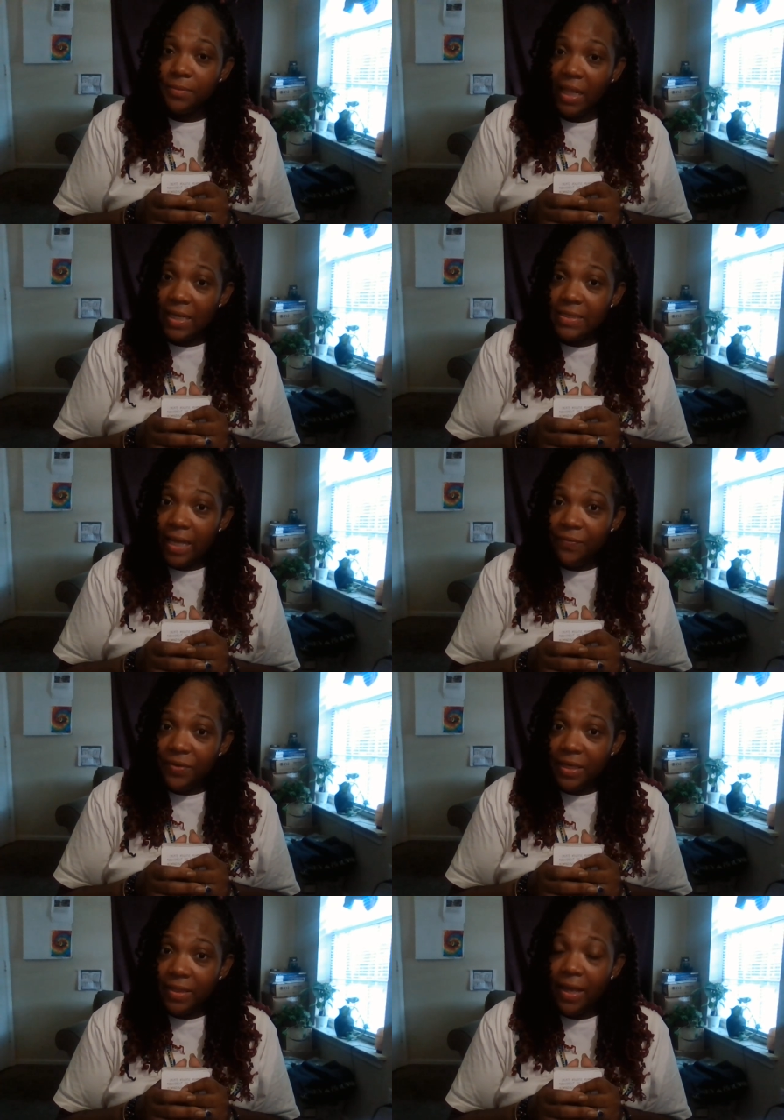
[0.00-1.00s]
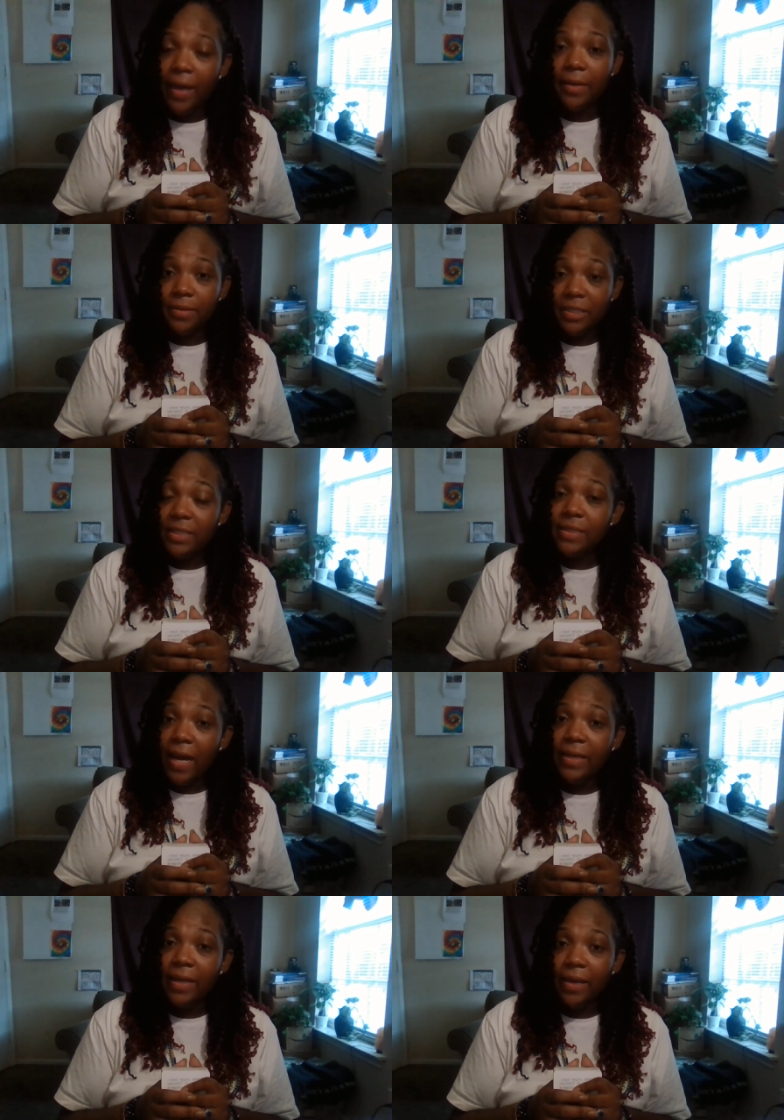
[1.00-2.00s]
Let's not forget that. She's
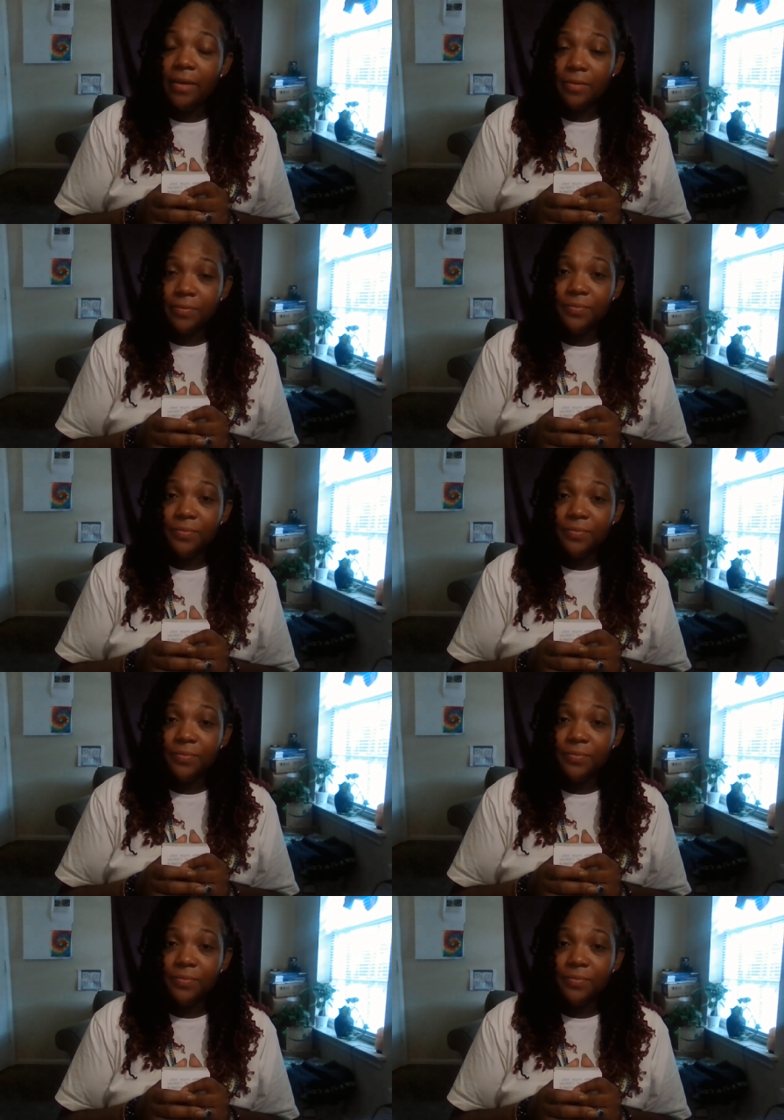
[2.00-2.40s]
not dead.